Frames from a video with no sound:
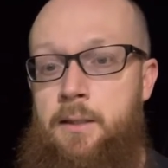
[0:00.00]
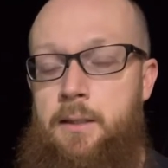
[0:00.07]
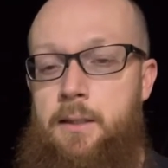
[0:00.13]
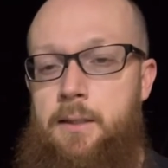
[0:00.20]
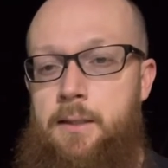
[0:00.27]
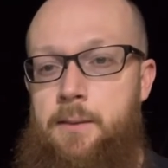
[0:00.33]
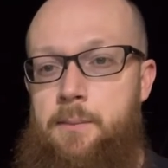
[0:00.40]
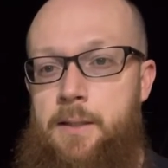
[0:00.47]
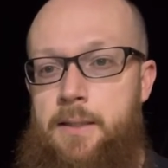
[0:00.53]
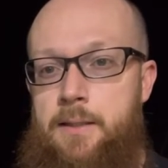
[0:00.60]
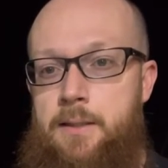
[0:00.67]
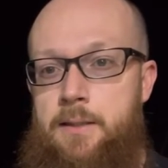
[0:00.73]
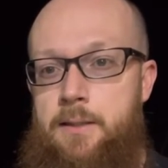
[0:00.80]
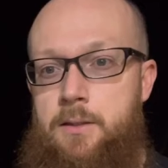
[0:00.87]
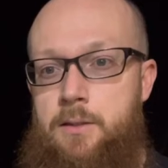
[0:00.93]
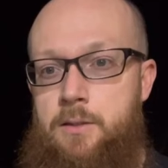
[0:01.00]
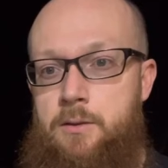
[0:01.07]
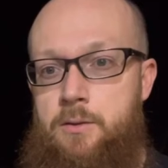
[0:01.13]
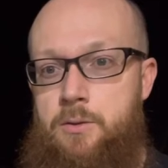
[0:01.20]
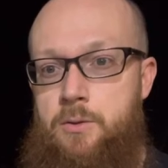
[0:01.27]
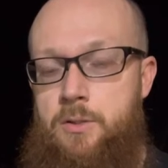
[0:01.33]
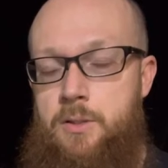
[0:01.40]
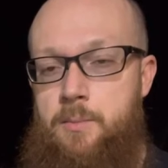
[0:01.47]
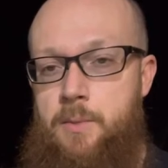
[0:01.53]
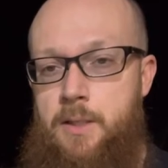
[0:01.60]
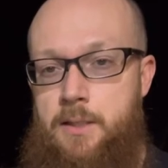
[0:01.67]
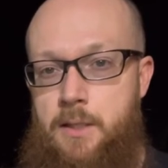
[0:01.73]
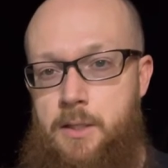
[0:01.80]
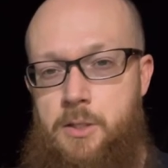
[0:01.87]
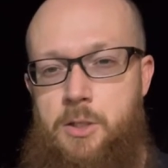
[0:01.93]
I did do some of the
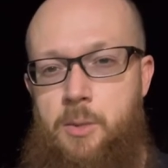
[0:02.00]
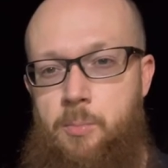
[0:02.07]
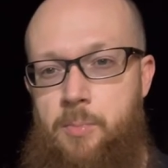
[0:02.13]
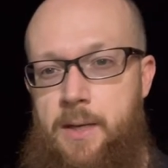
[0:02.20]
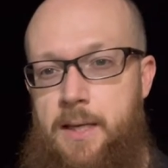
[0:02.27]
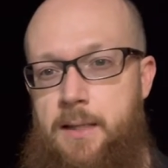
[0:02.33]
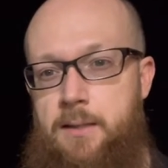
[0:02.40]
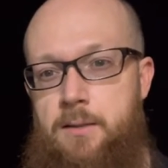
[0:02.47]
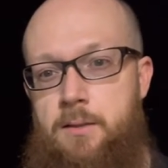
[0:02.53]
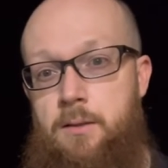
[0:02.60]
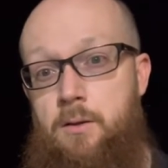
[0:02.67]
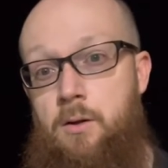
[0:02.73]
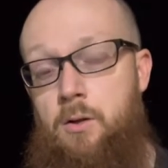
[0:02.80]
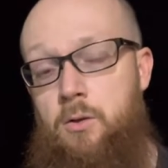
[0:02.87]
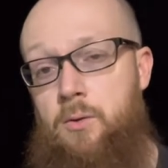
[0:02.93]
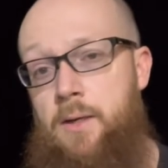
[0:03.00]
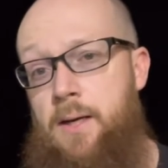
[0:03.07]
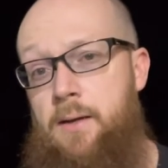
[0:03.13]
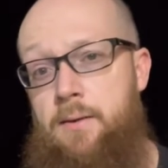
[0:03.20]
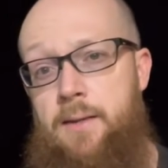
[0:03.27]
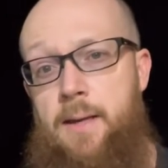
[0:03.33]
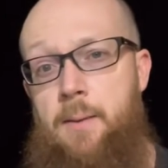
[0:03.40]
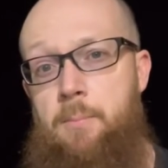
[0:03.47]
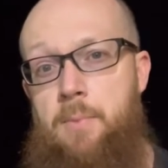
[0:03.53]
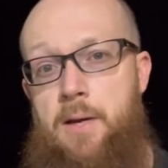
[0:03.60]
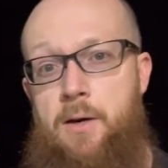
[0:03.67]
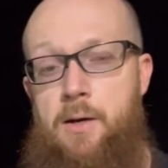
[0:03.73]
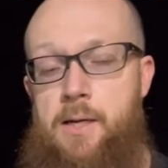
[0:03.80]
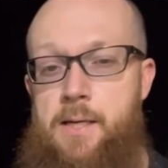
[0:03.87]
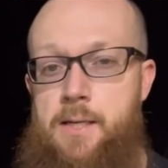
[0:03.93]
touch-up paint all around that
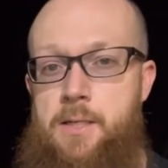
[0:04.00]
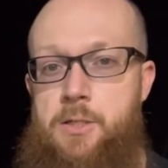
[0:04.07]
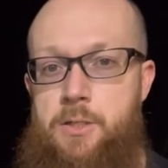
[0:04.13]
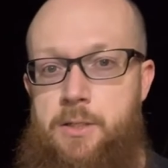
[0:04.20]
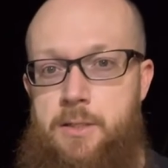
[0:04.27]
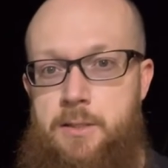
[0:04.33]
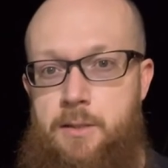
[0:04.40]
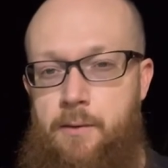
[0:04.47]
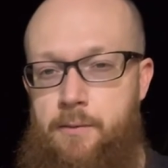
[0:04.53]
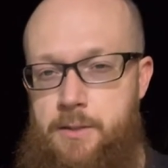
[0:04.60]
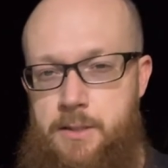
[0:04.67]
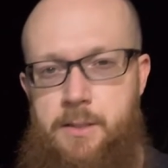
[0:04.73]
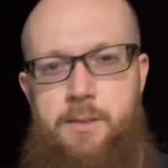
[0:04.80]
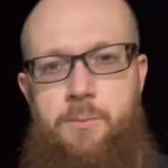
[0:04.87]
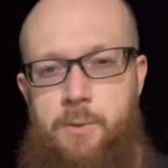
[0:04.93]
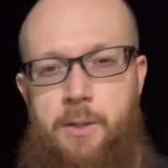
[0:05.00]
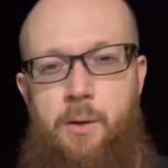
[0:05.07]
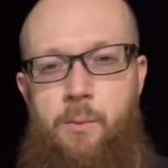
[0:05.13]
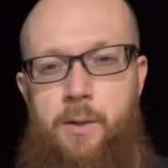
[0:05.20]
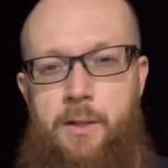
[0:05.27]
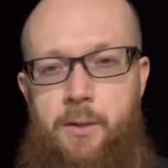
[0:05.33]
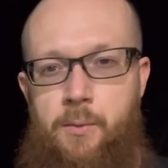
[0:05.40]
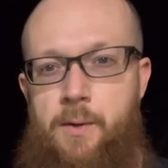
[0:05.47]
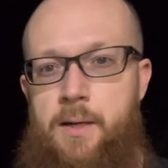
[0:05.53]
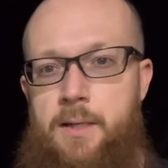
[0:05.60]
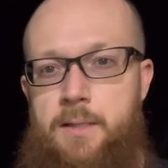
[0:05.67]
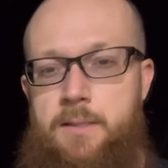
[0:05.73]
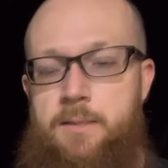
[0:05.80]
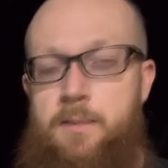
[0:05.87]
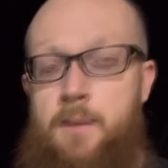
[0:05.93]
bare edge, because obviously we don't want any
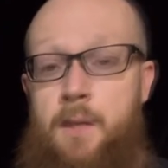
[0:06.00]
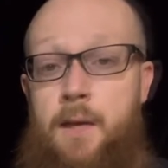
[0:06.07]
rust.